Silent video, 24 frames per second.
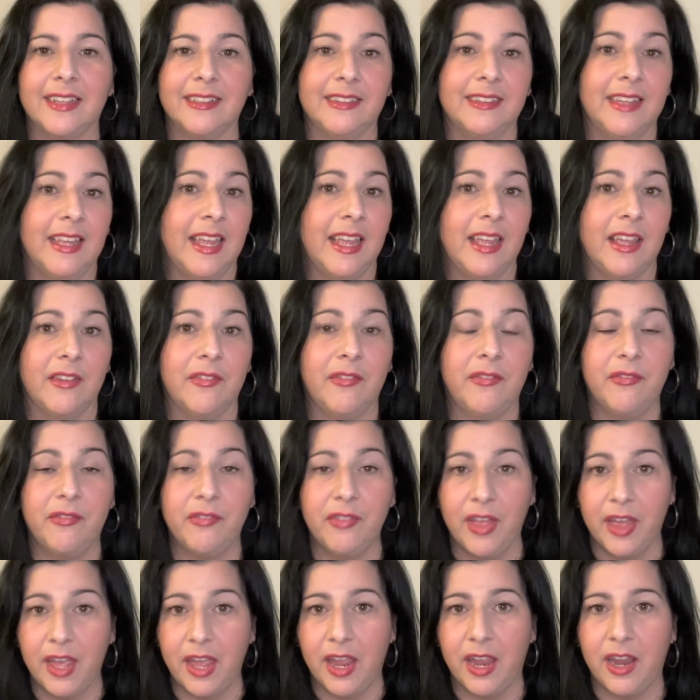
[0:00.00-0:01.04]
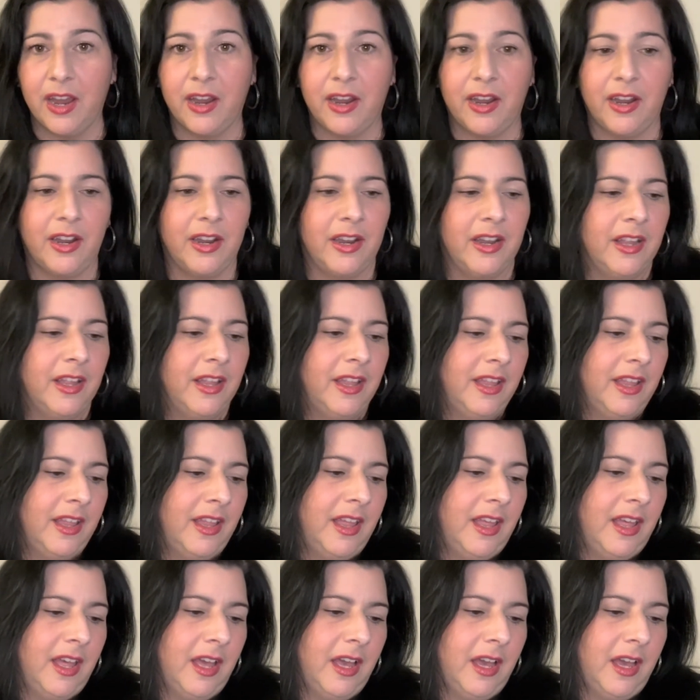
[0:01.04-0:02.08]
a flare
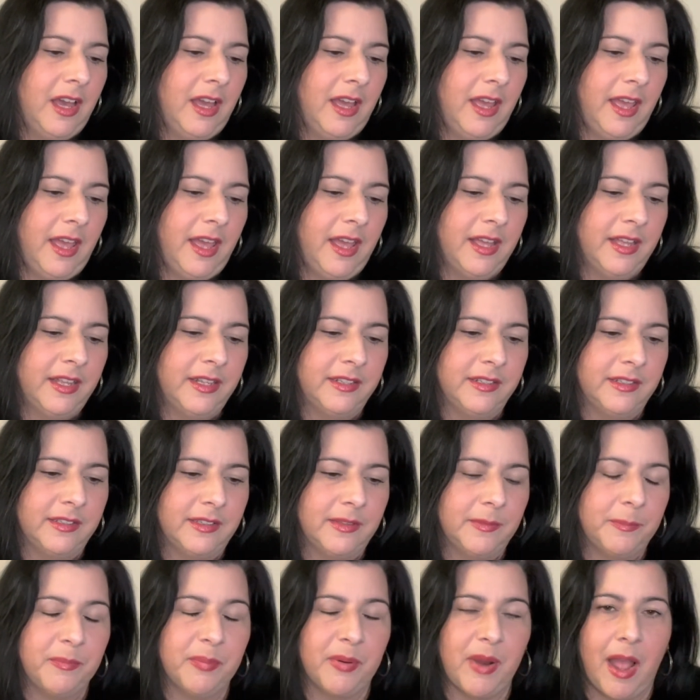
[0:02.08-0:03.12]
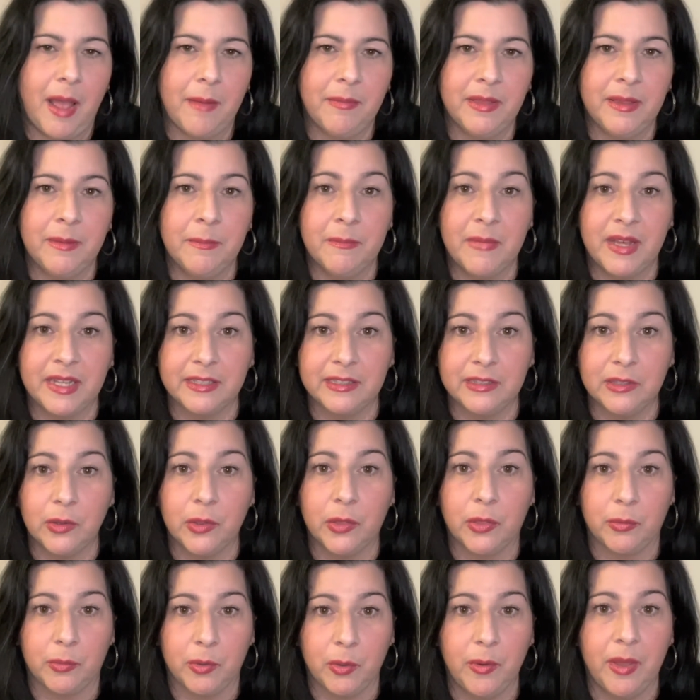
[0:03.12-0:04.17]
and probably muscle
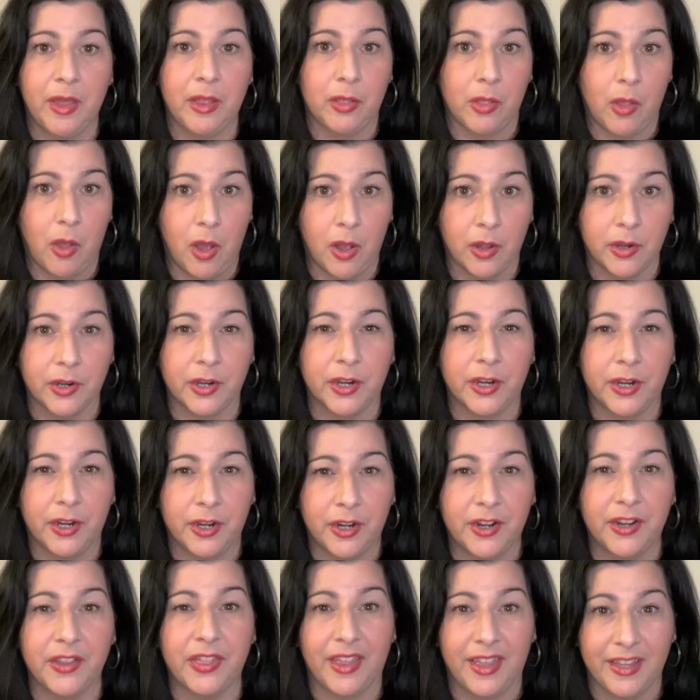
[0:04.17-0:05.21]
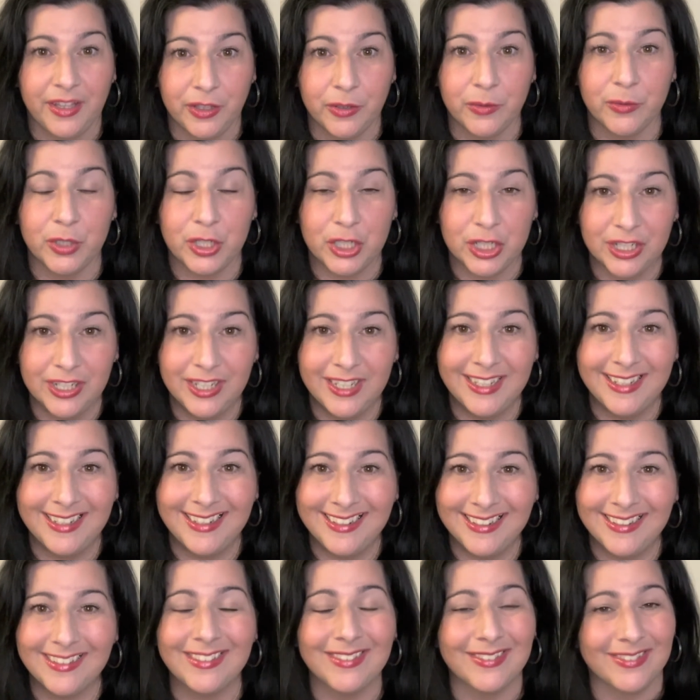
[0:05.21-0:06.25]
through it longer than you
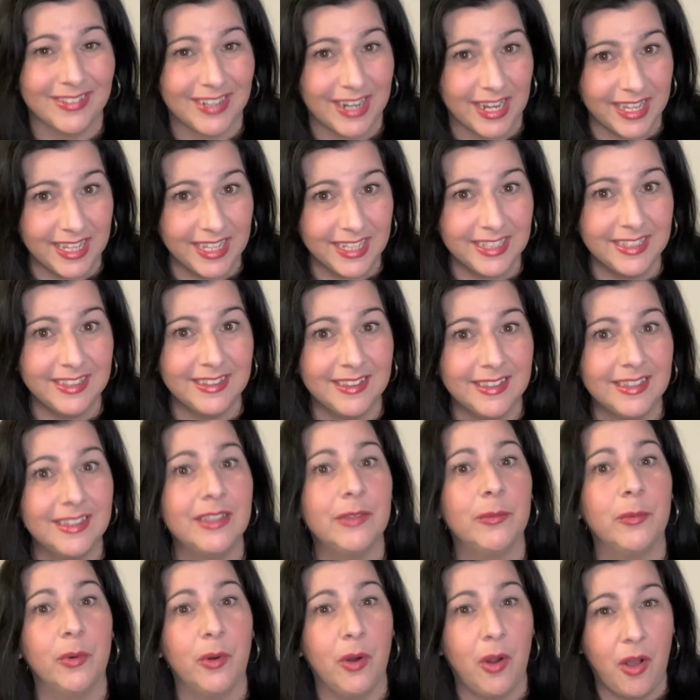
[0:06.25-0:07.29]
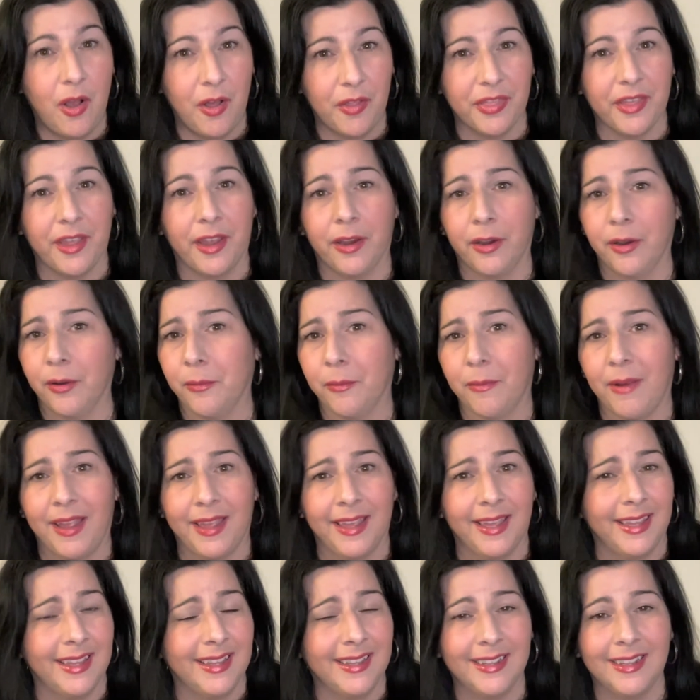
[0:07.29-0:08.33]
should, right? We're all there,
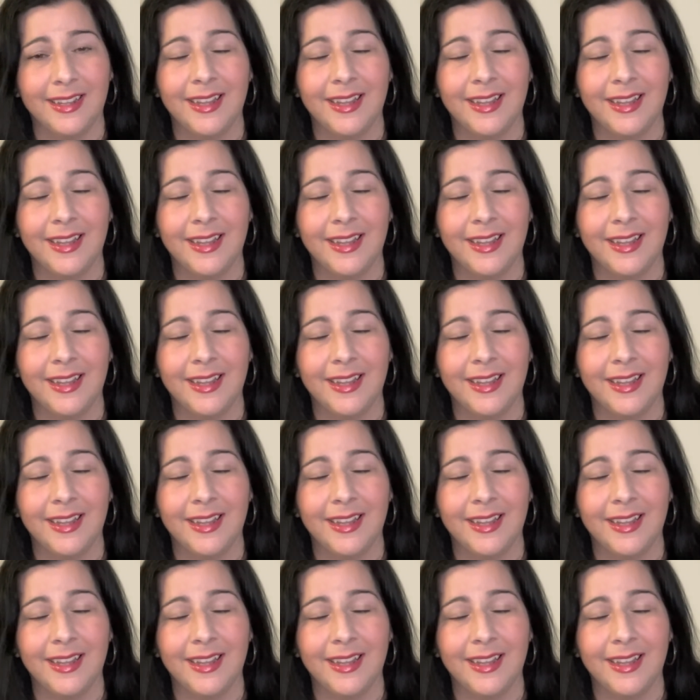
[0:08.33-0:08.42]
right?